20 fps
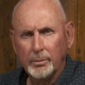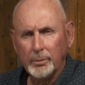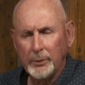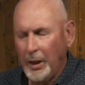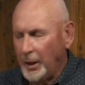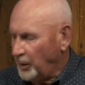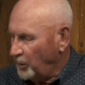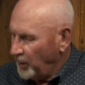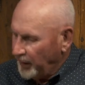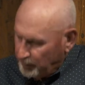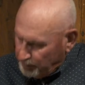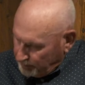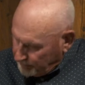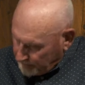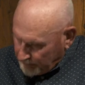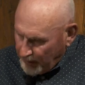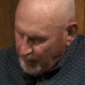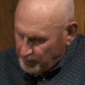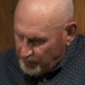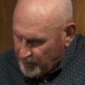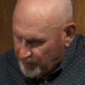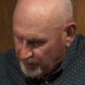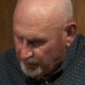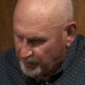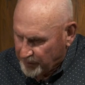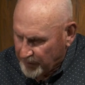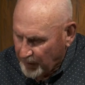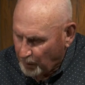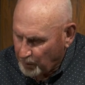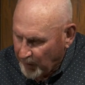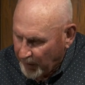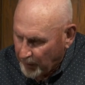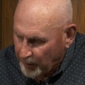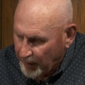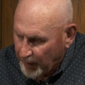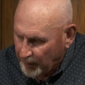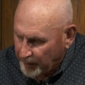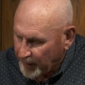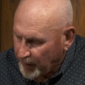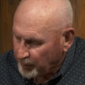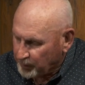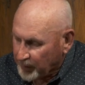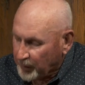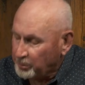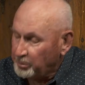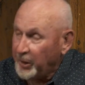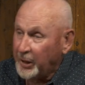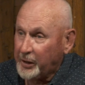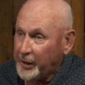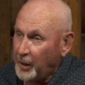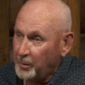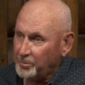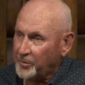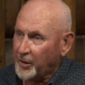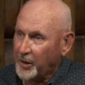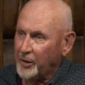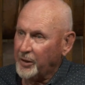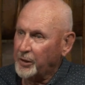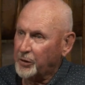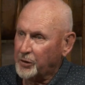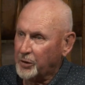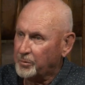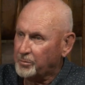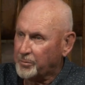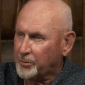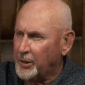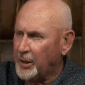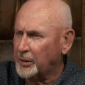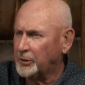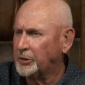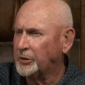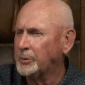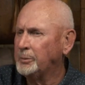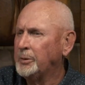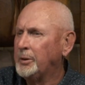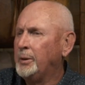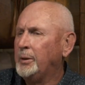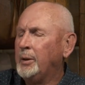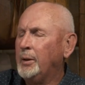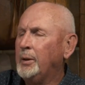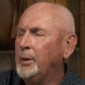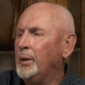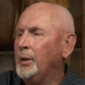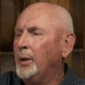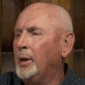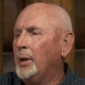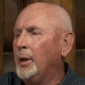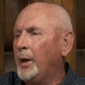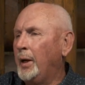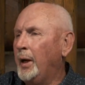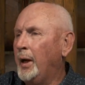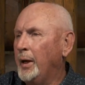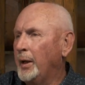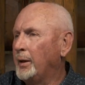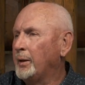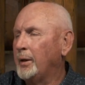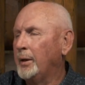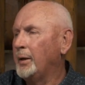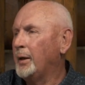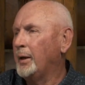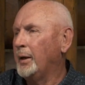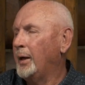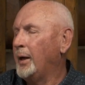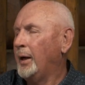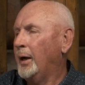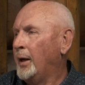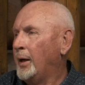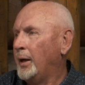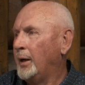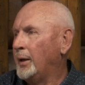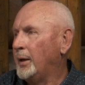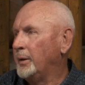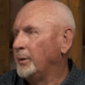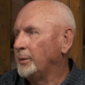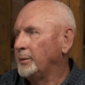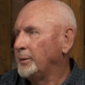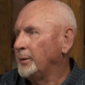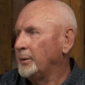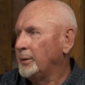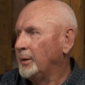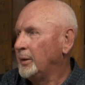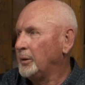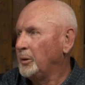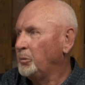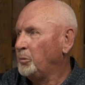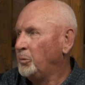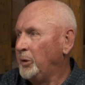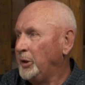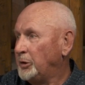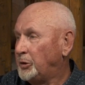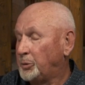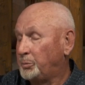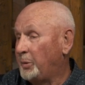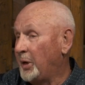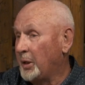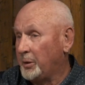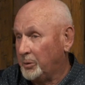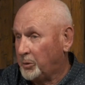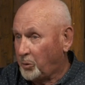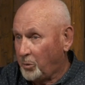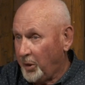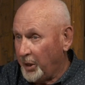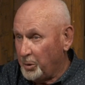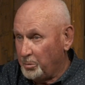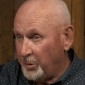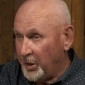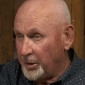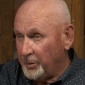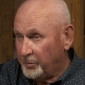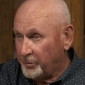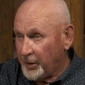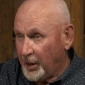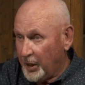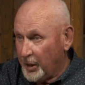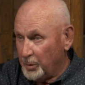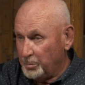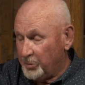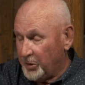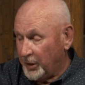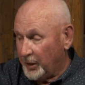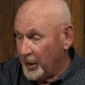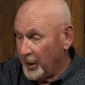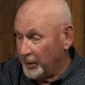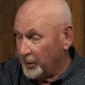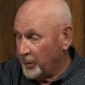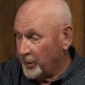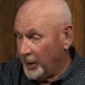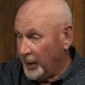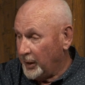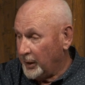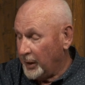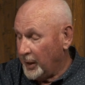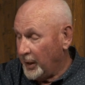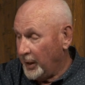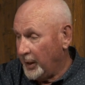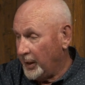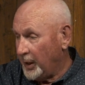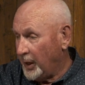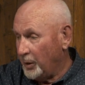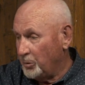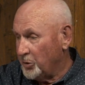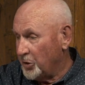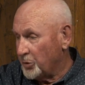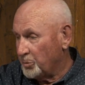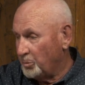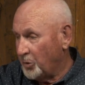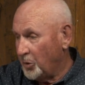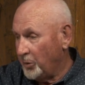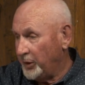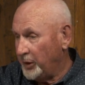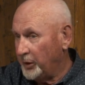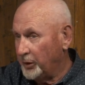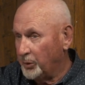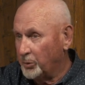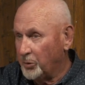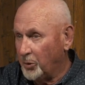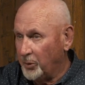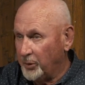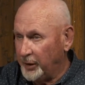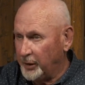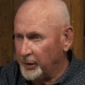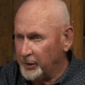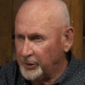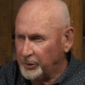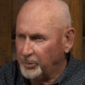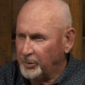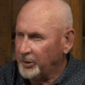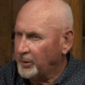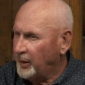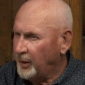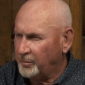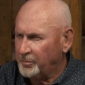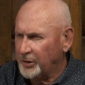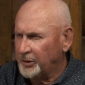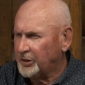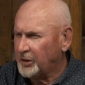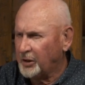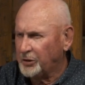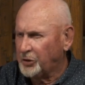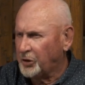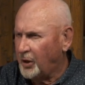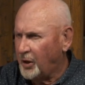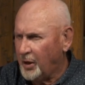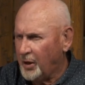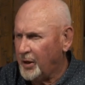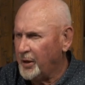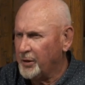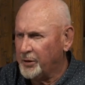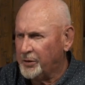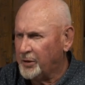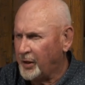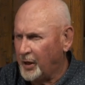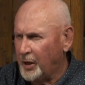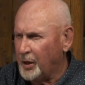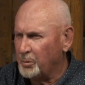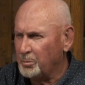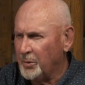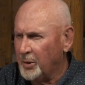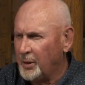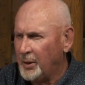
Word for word: anyway, the, somewhere around there, became very good friends. And uh, we'd spend quite a bit of time together, and, and I was moaning and groaning as we were having such a hard time